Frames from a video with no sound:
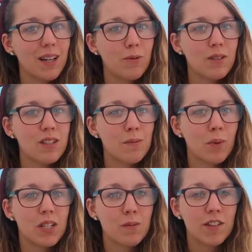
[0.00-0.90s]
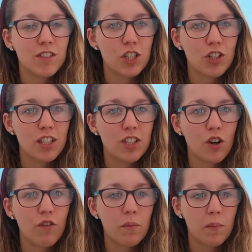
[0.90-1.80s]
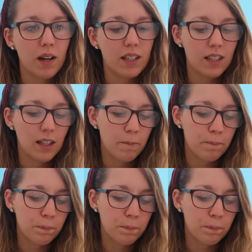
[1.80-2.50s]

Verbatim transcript: It wouldn't surprise me if she tried to go for Mike,